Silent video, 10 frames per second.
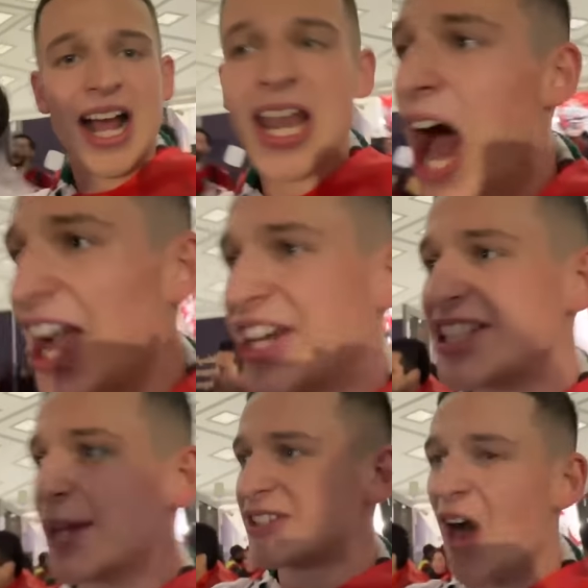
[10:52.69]
Like and
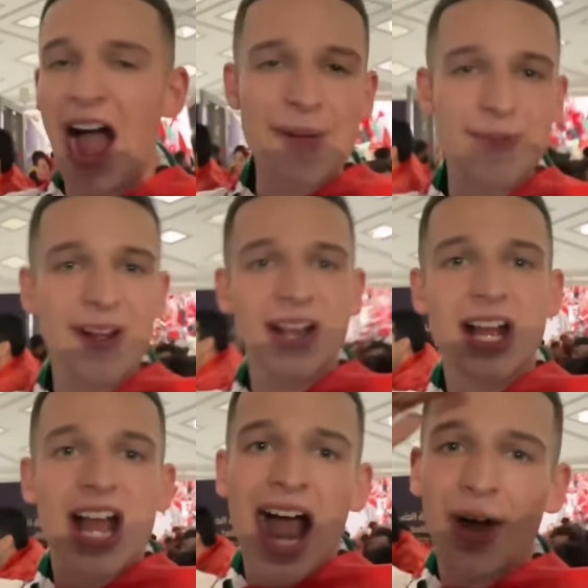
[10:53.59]
subscribe.
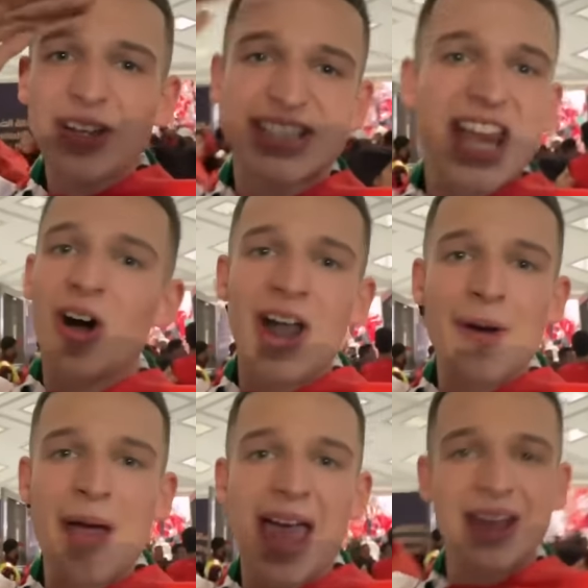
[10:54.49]
I will see you all in a
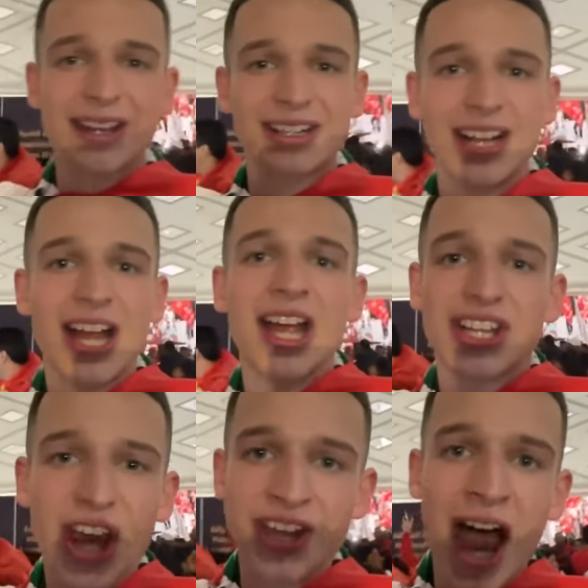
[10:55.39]
bit.
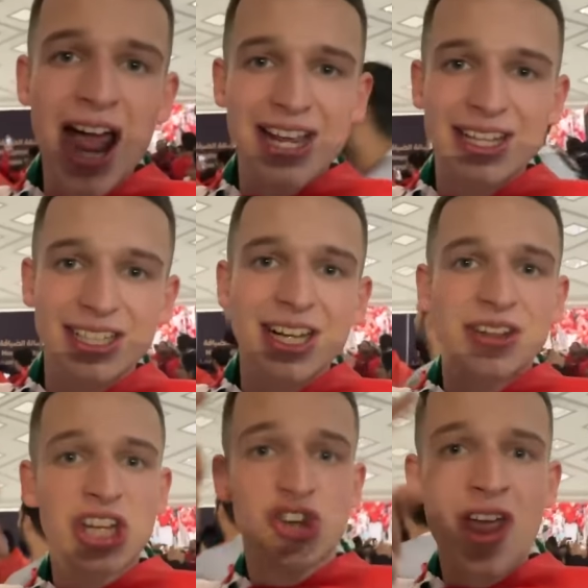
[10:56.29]
Good night.
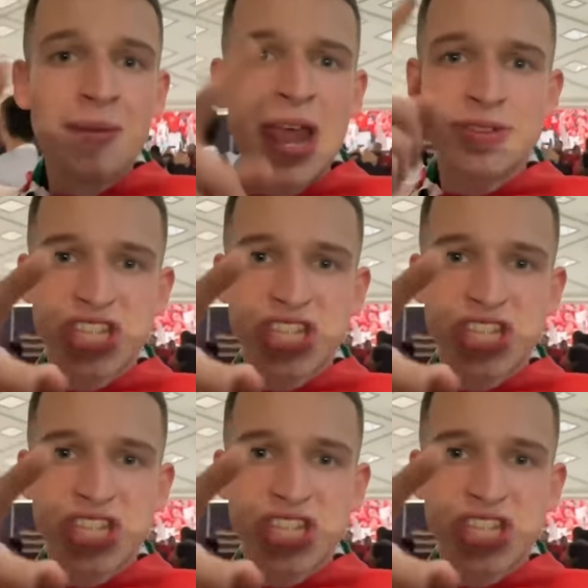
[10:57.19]
The dream lives